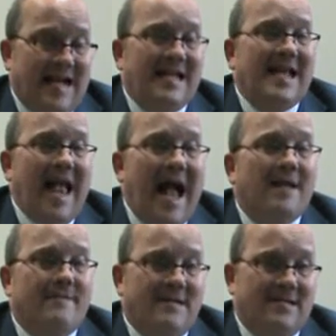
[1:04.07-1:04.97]
tenant
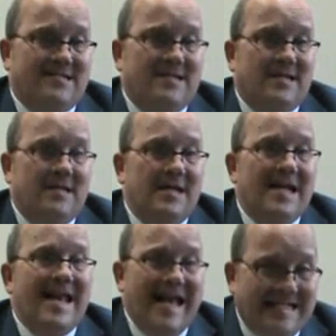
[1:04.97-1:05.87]
advocacy
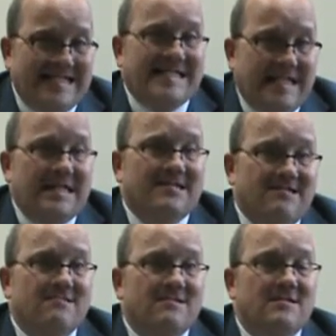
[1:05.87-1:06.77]

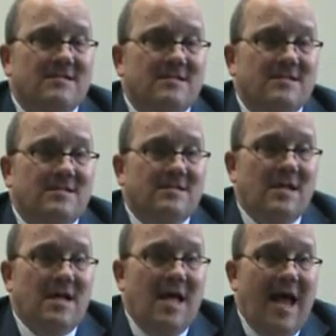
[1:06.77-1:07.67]
entities,
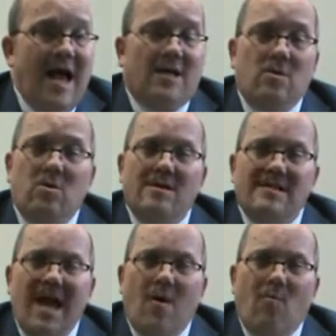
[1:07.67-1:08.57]
and
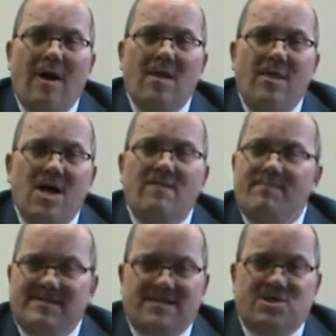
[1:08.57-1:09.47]
looked at what their
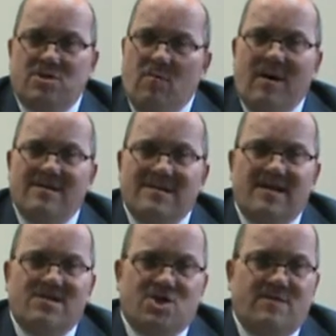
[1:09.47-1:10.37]
position was
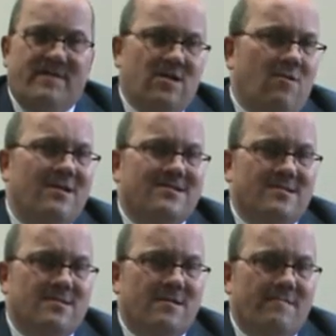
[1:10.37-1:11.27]
on serving
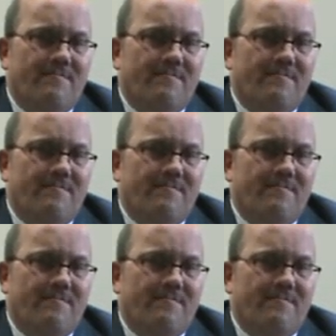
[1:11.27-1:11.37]
notices.